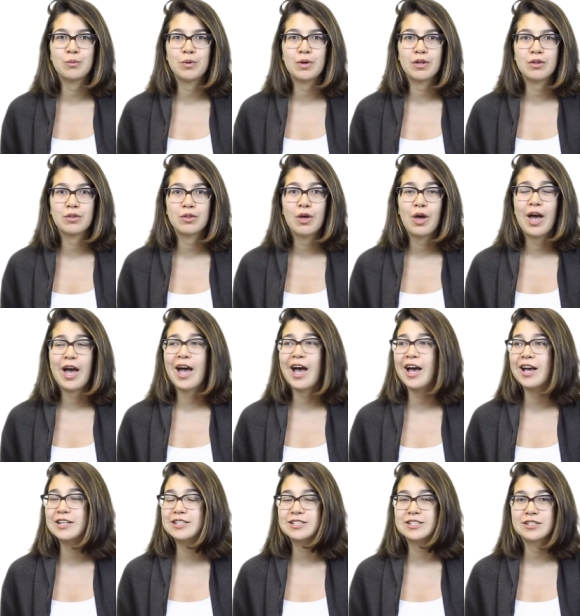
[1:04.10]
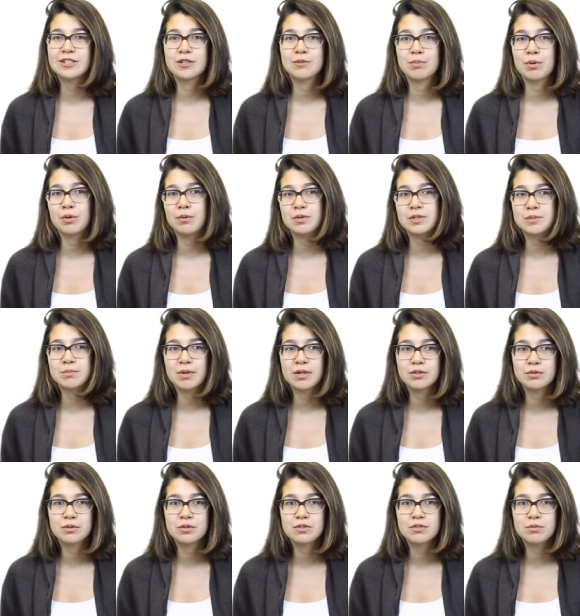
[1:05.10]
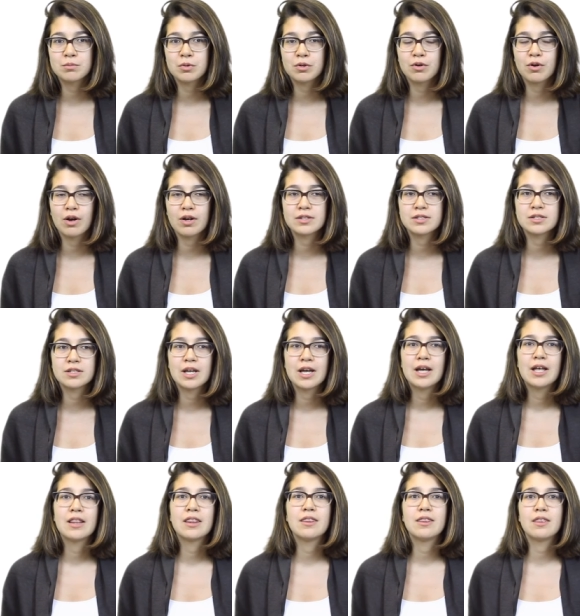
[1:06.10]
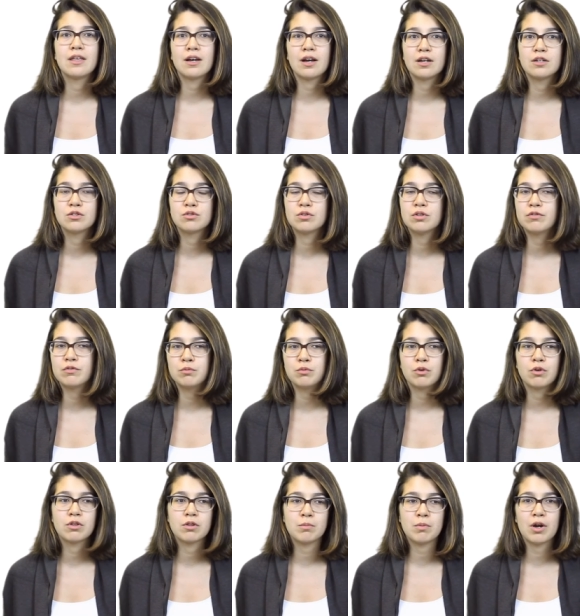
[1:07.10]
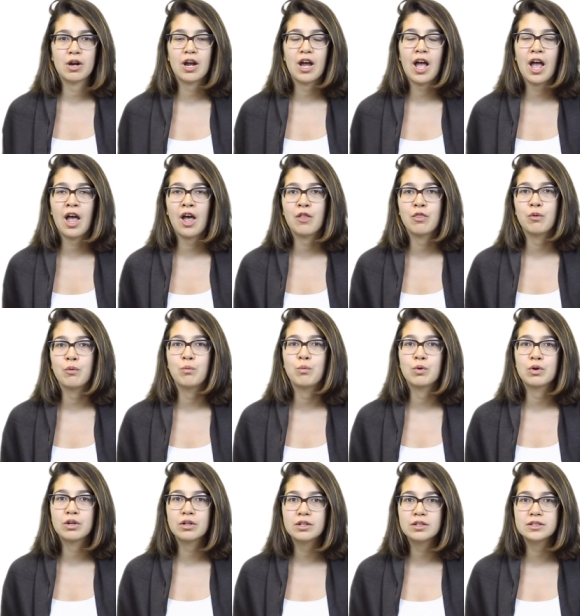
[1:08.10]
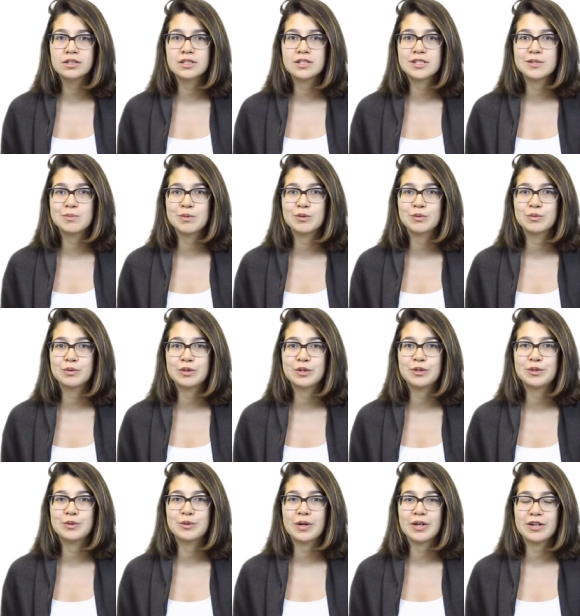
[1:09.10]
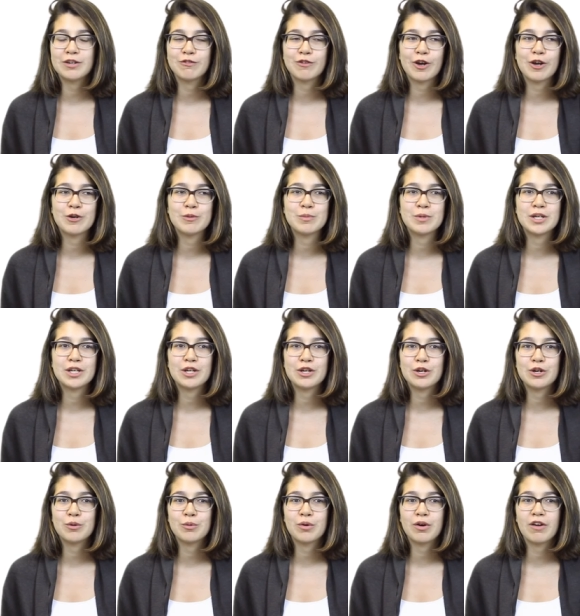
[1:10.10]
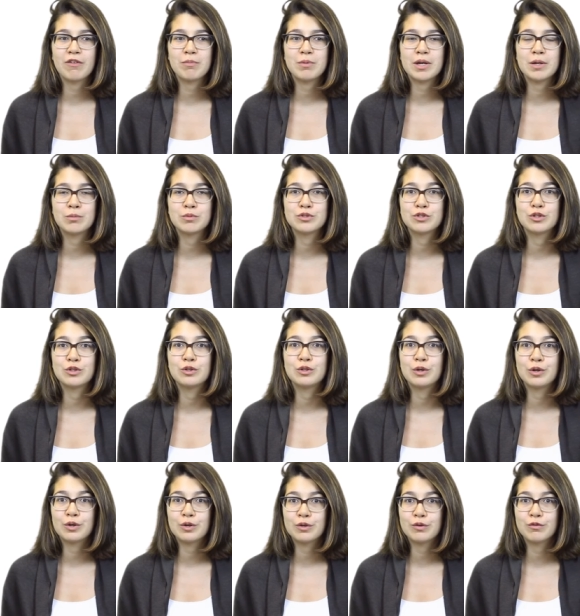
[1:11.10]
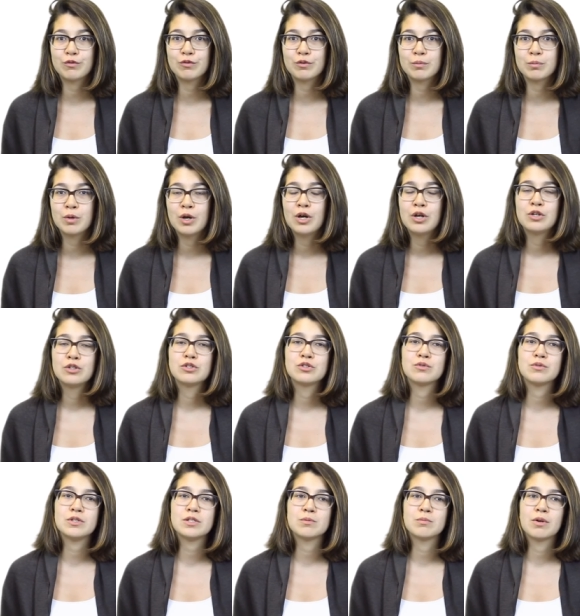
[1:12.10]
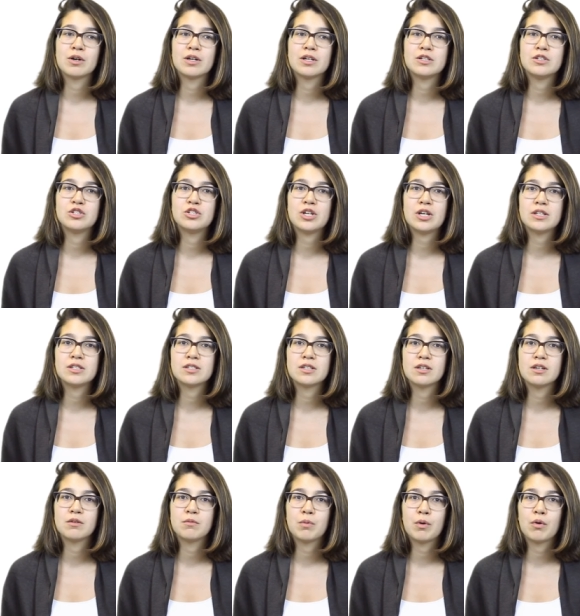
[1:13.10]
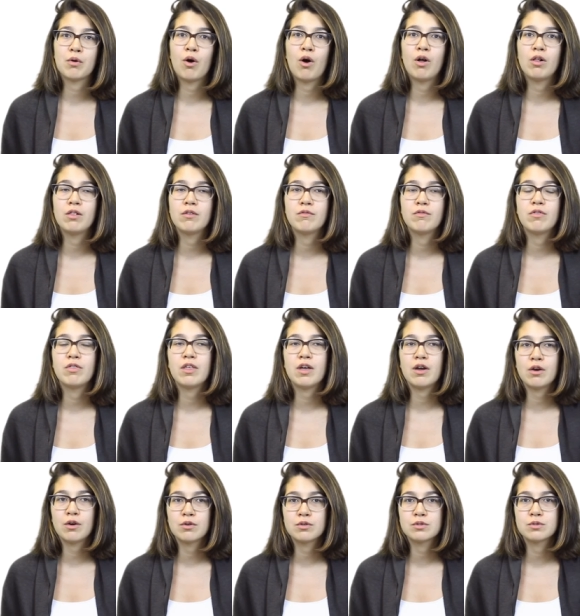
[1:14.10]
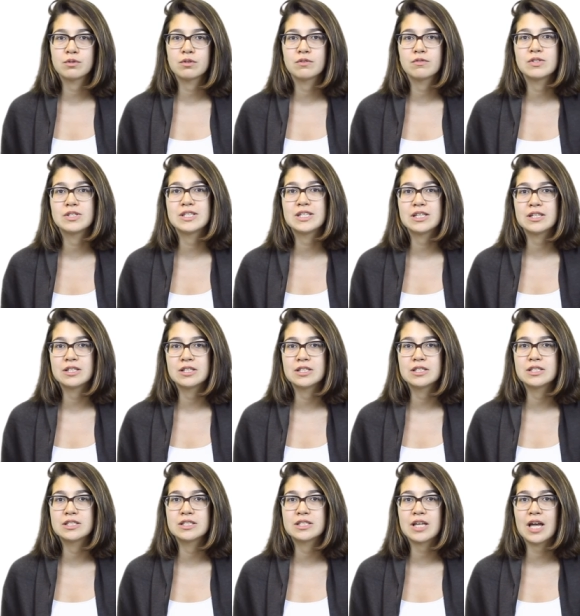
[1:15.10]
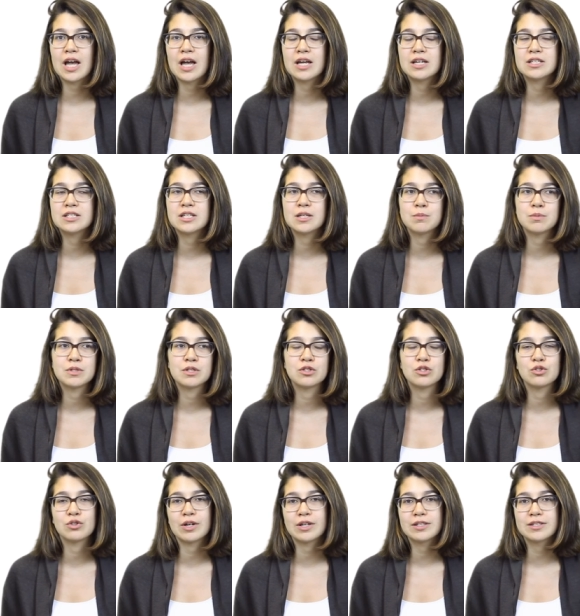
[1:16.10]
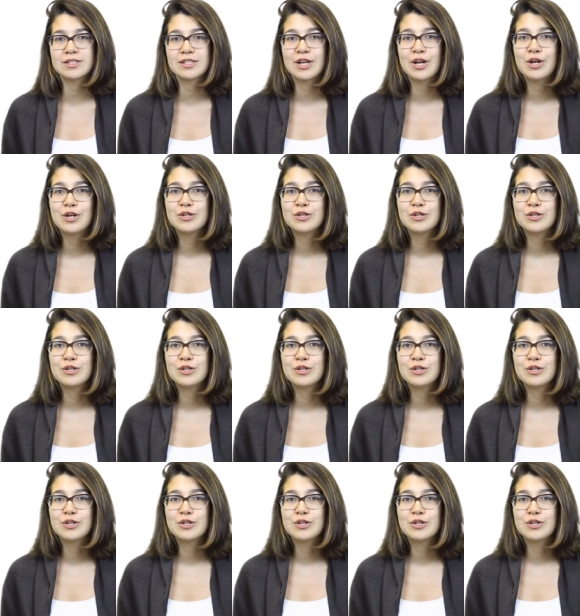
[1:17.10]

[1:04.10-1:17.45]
with excellent POCUS mentors from across the country, from North America and the world, and it's been a really great environment here where I've been able to learn from Charisse, Mark and Jason about all of their sort of skills and tips and tricks.